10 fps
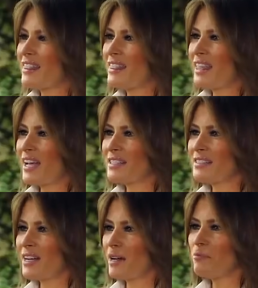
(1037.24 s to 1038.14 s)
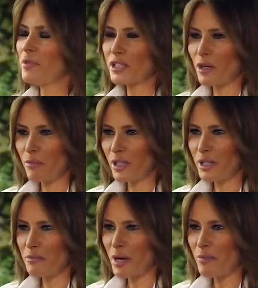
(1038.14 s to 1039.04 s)
particularly infamous
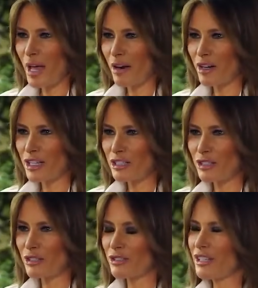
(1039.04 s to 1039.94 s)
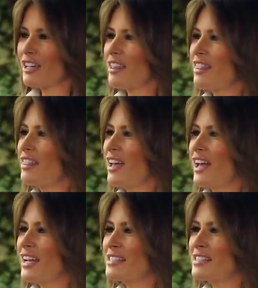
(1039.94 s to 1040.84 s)
clip, Melania vented her
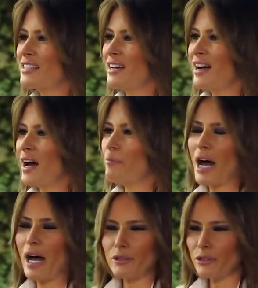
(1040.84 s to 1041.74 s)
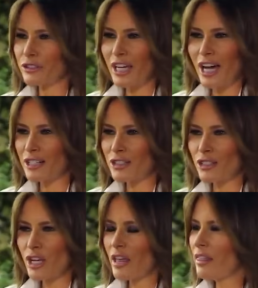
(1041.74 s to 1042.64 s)
frustration about public
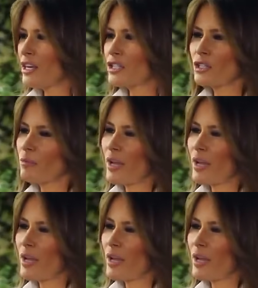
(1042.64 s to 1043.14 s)
expectations, saying,